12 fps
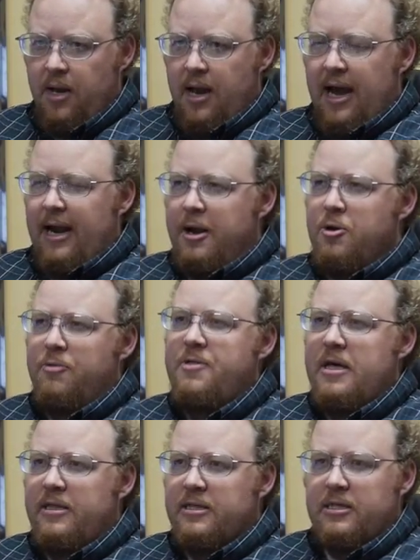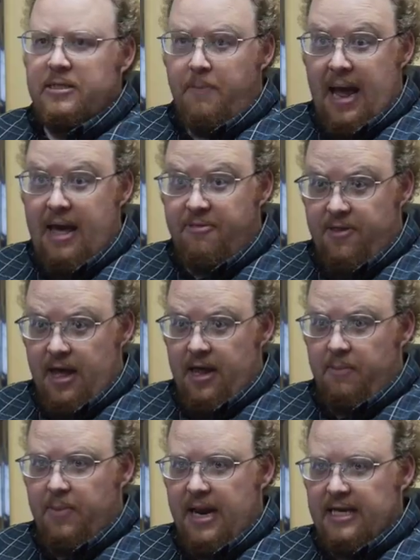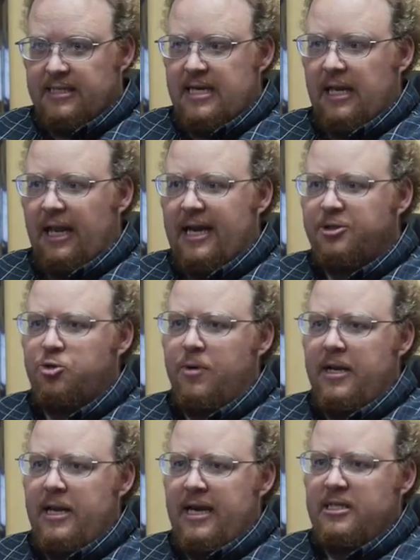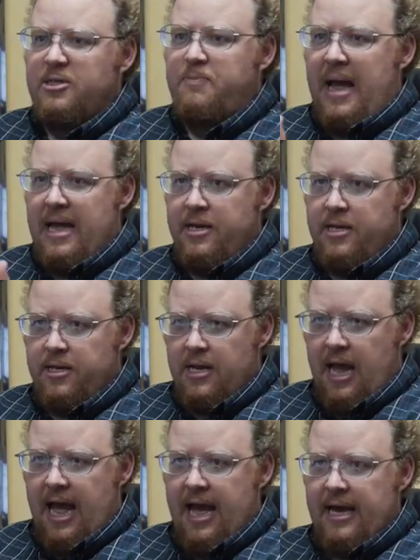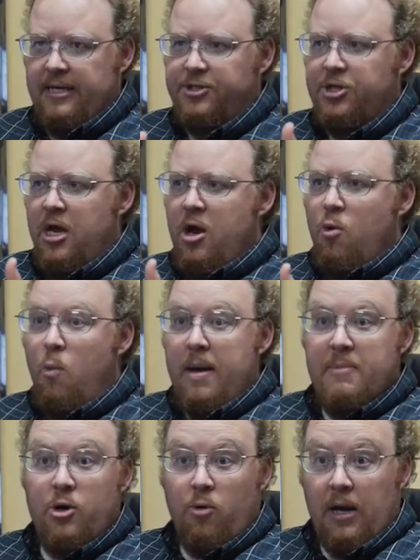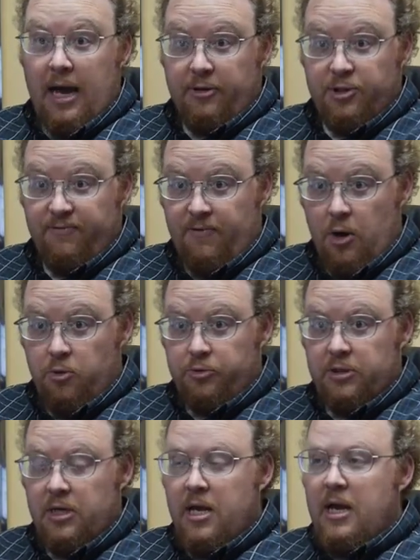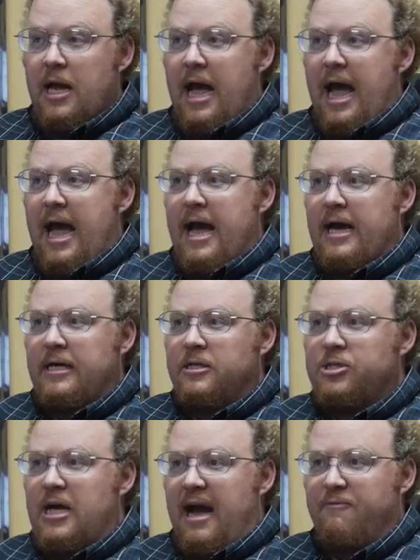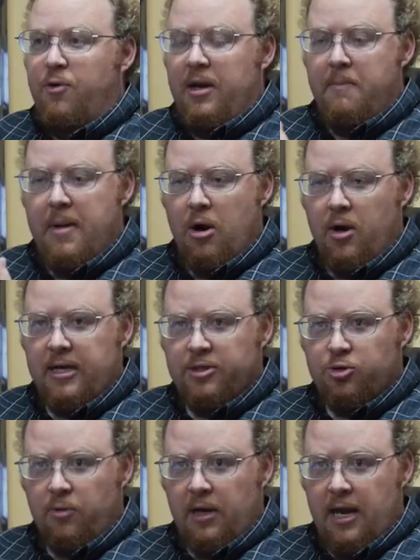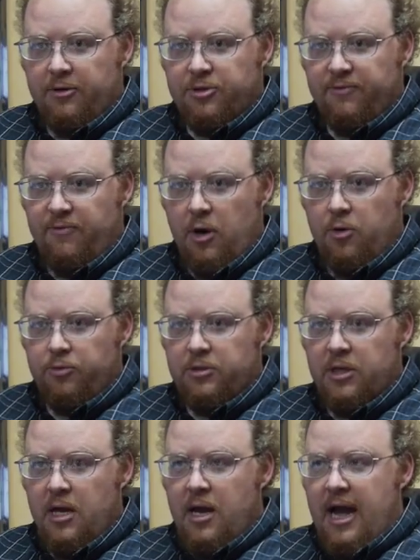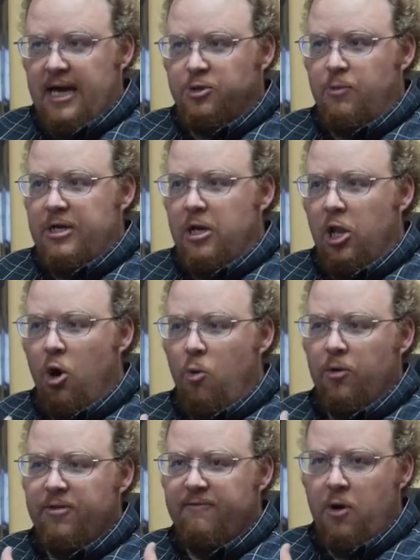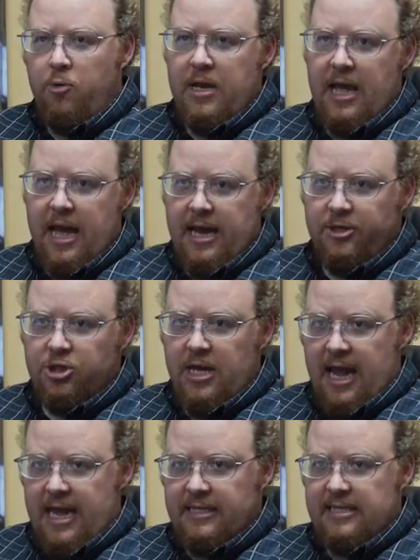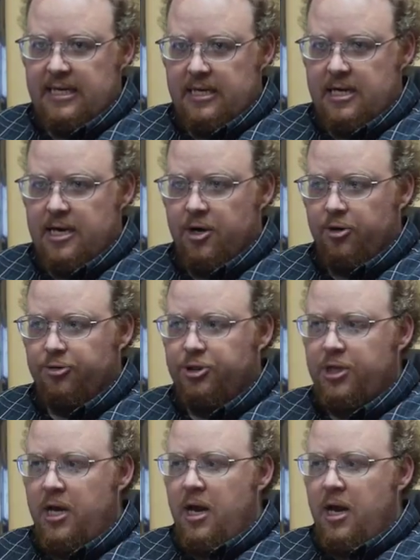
And I don't think this is a bad thing, but as the electorate expanded, as women are allowed to vote, as African Americans are allowed to vote, as we lower the voting age to 18 years,